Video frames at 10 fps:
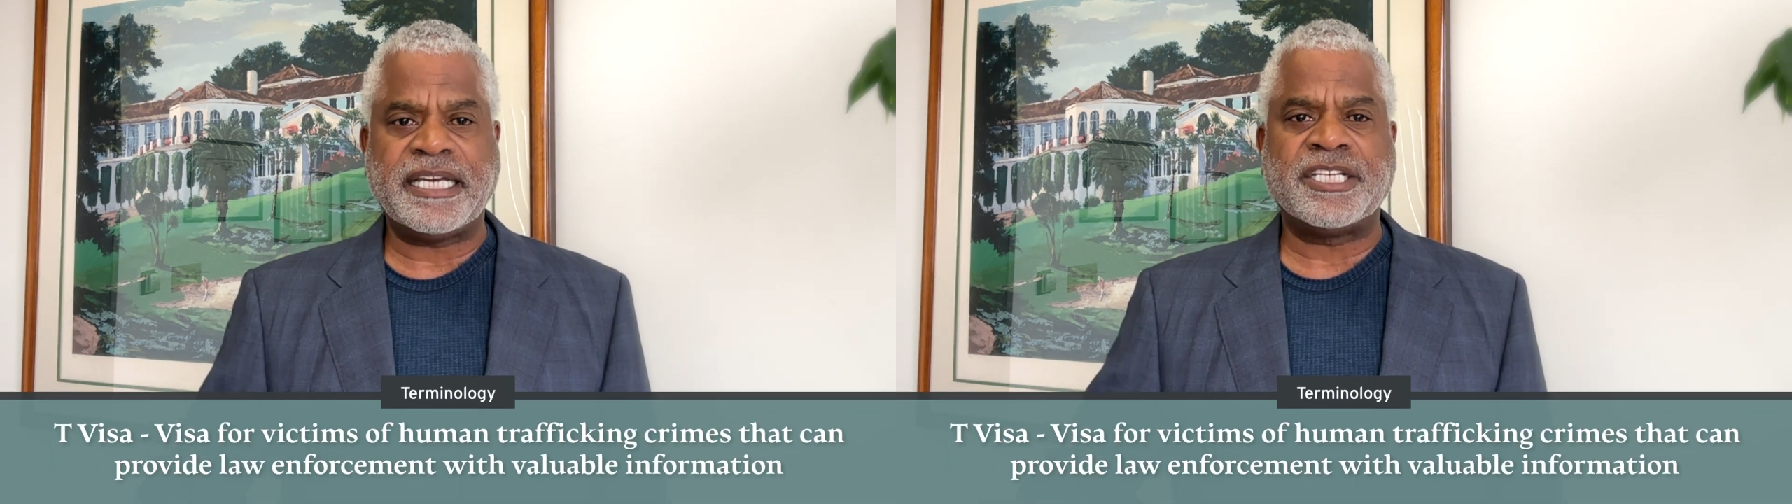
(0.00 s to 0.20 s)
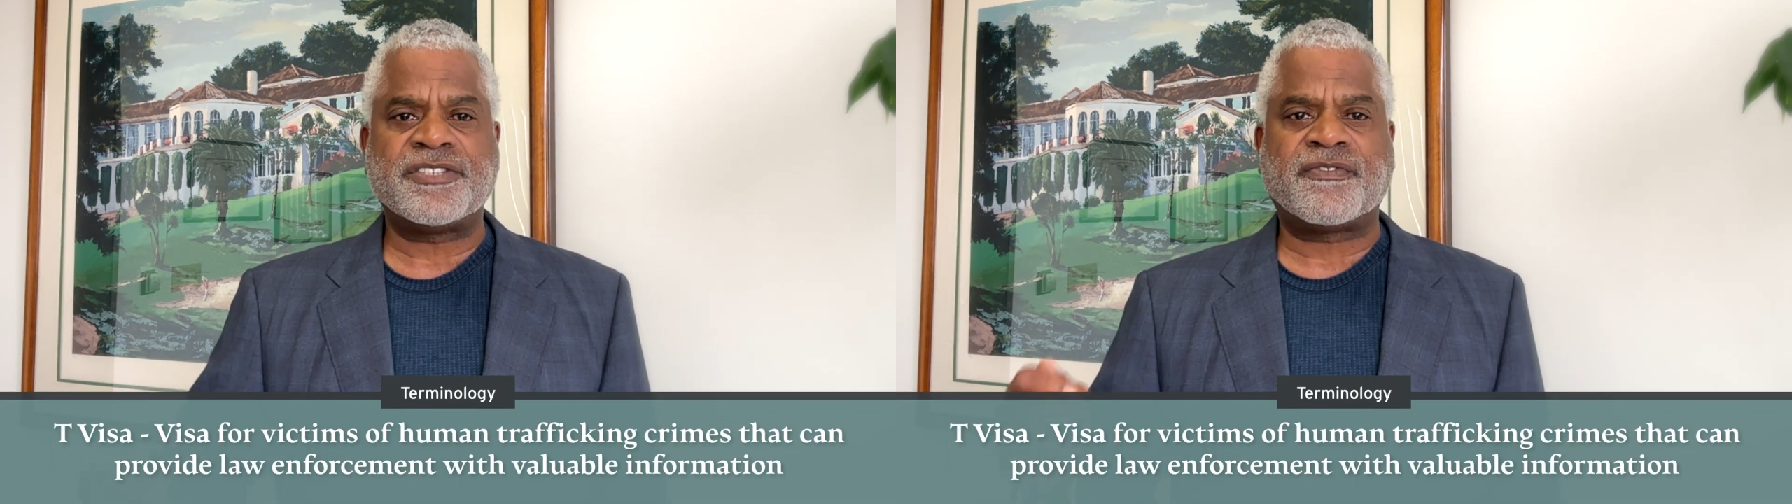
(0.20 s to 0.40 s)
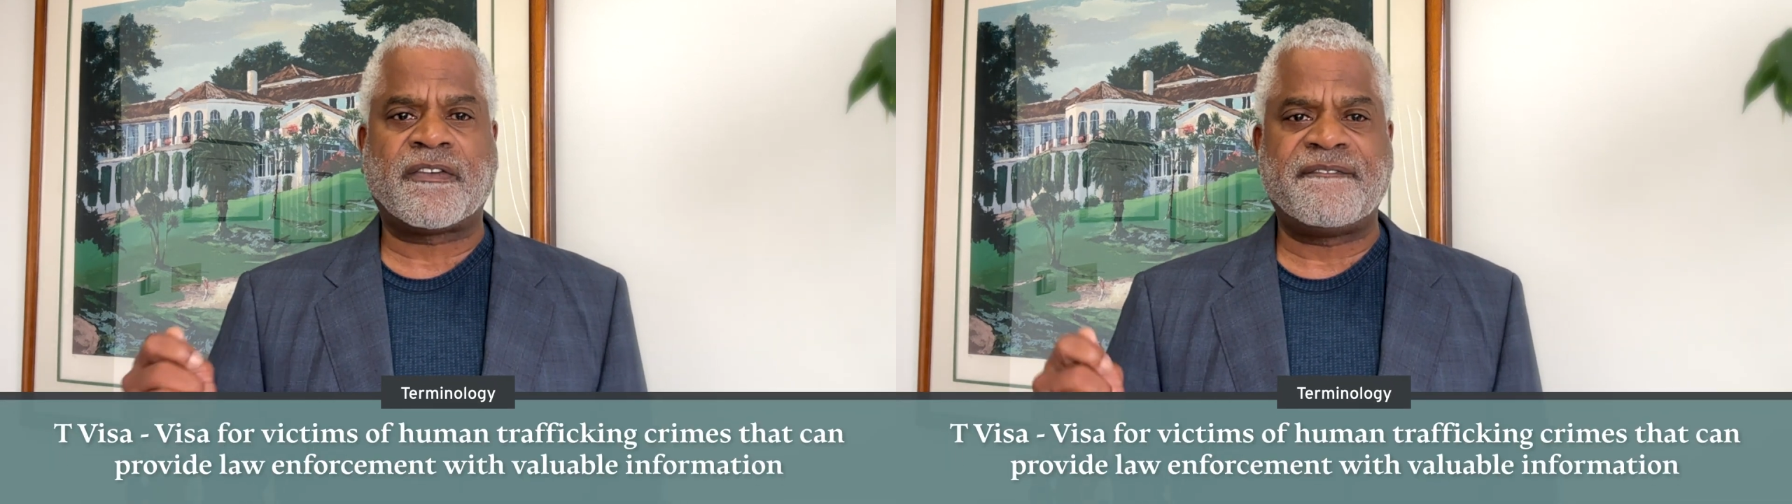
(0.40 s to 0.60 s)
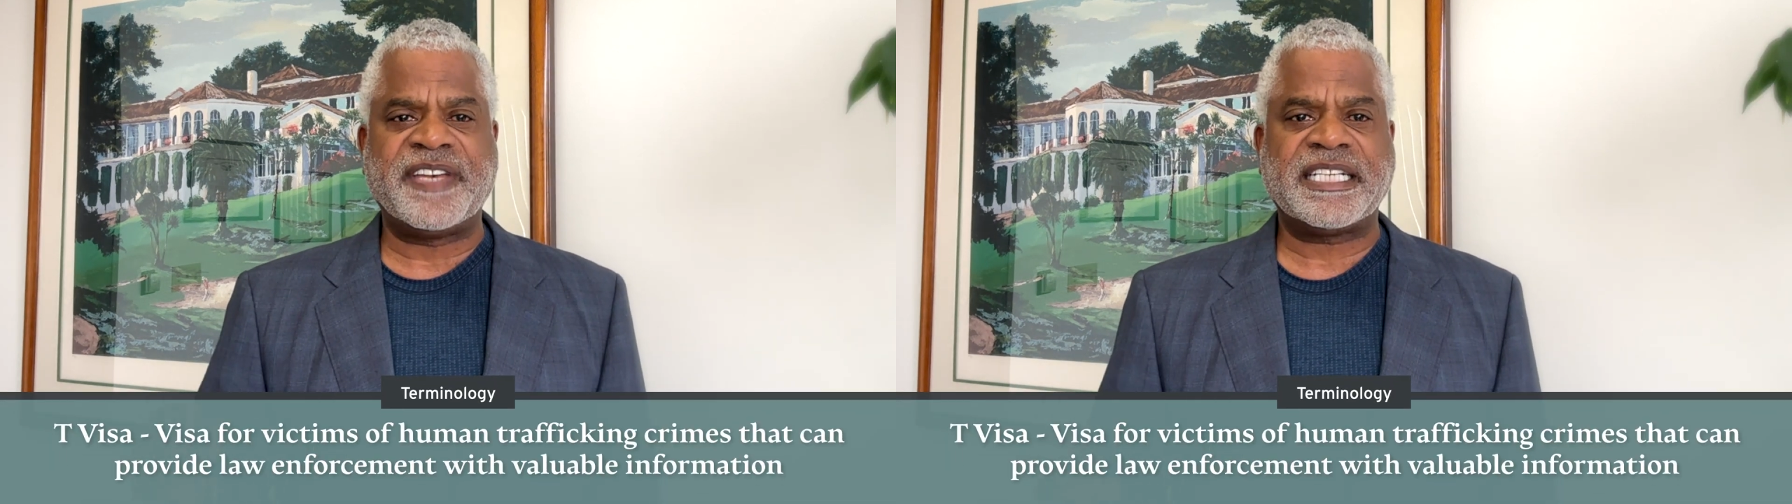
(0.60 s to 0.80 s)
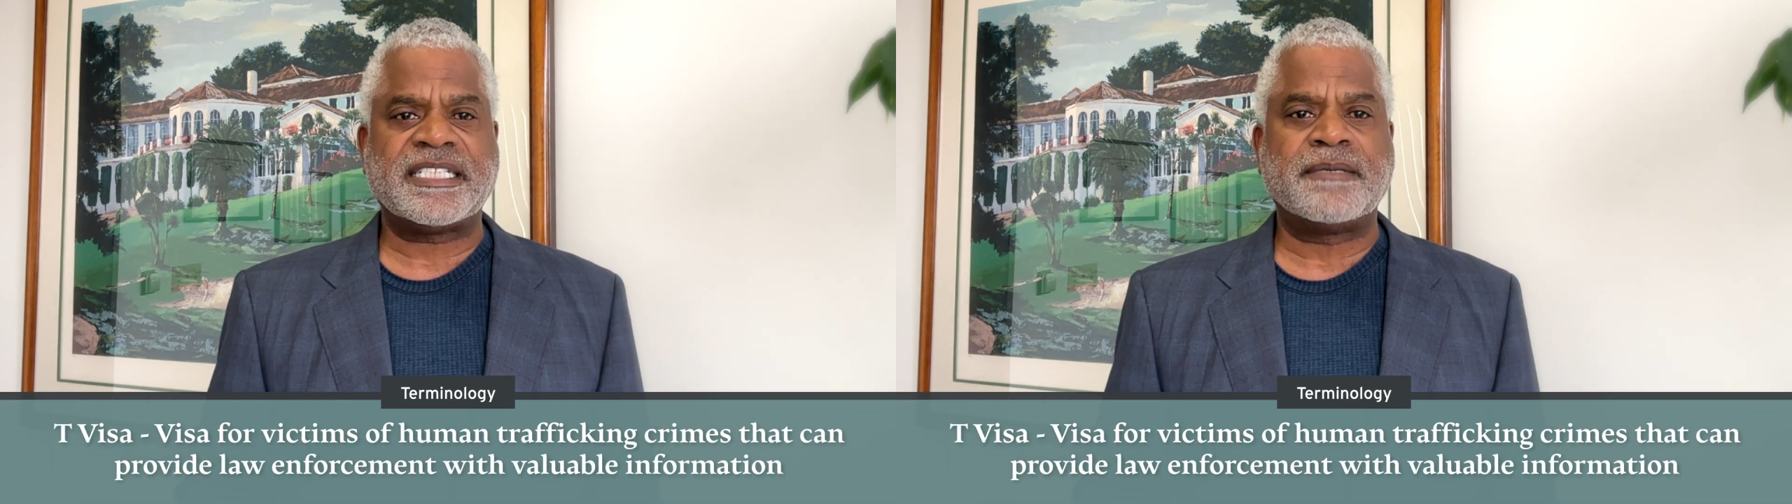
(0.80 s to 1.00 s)
is for
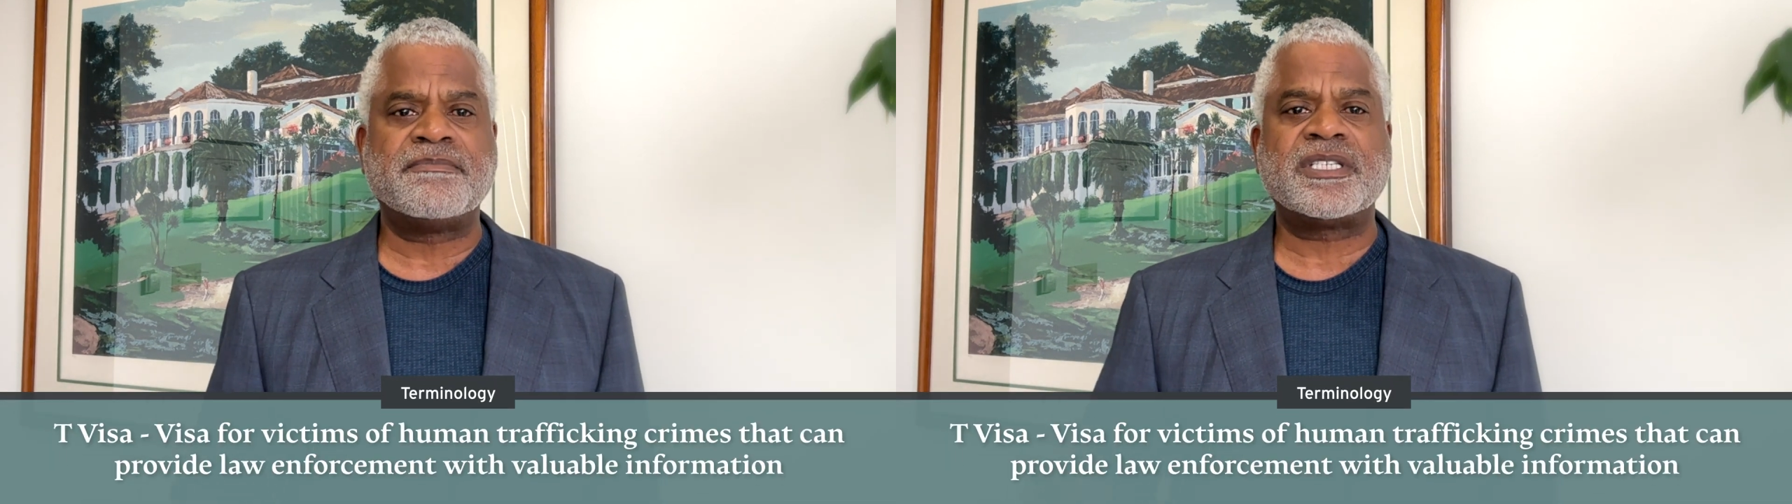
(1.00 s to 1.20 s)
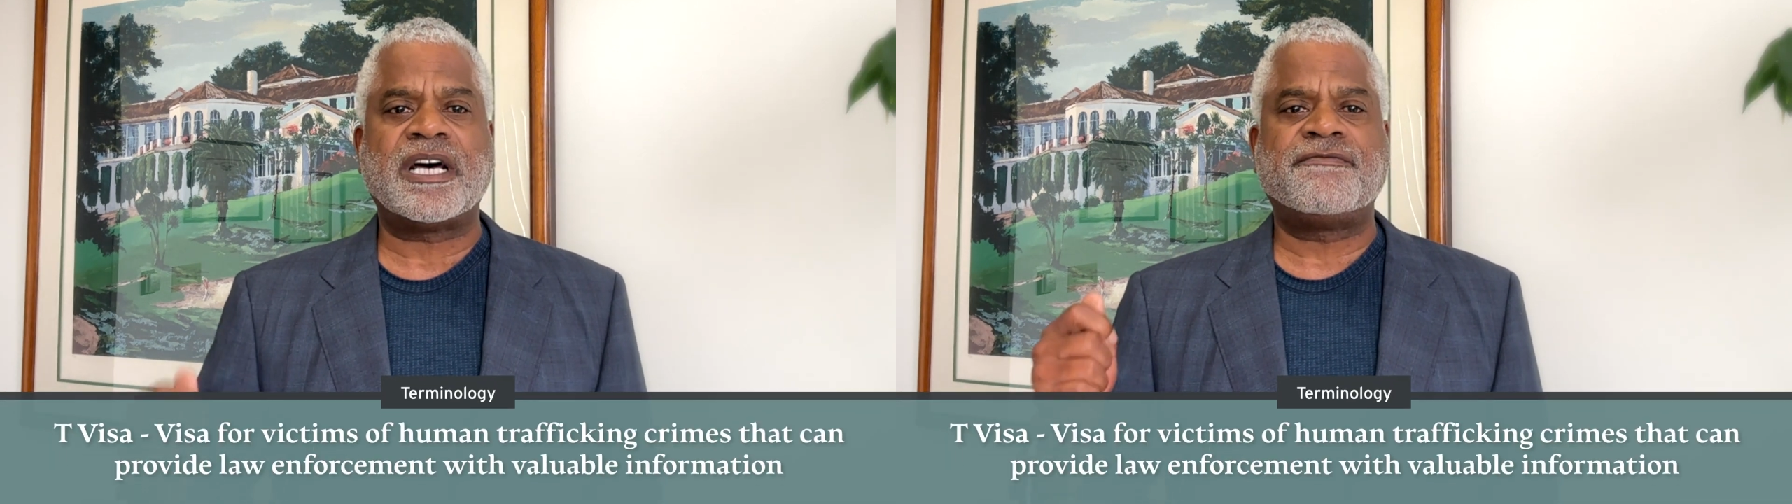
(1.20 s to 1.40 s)
victims of